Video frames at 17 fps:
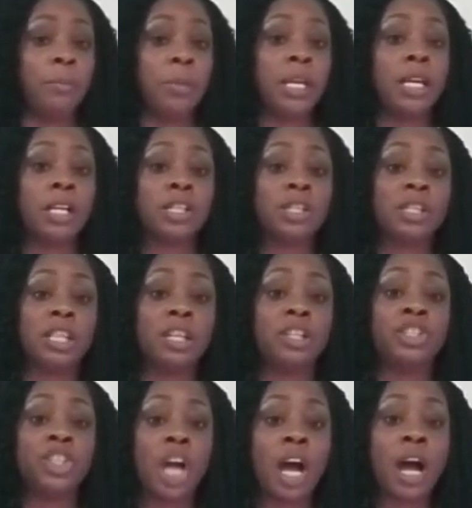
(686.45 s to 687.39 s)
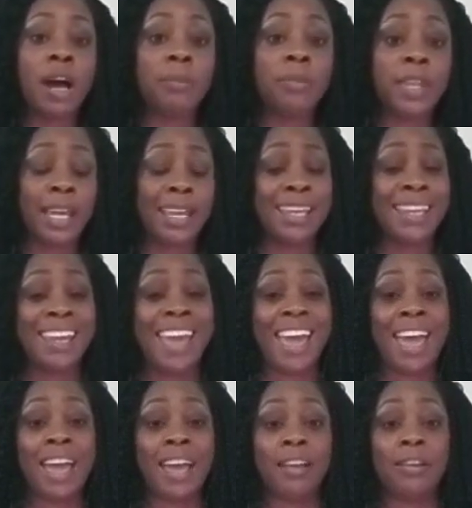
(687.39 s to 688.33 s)
because the job that he
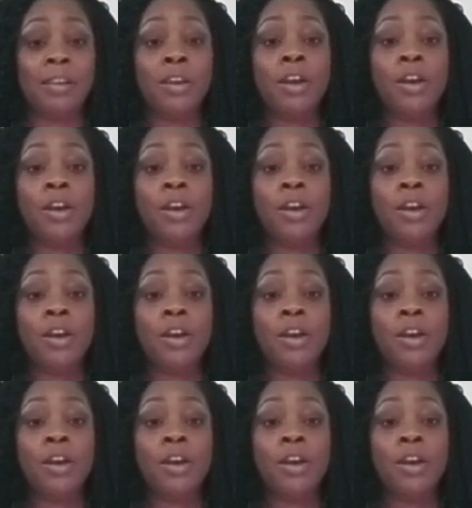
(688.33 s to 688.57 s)
had